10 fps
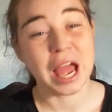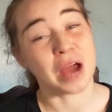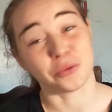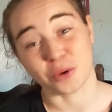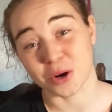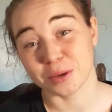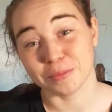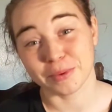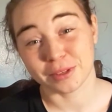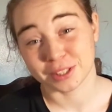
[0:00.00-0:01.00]
and
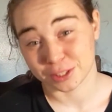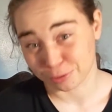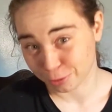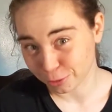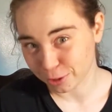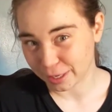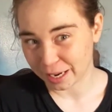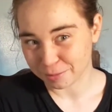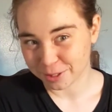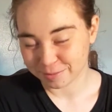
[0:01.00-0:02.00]
welcome to Frugal
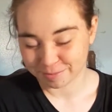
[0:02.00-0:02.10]
Gamer.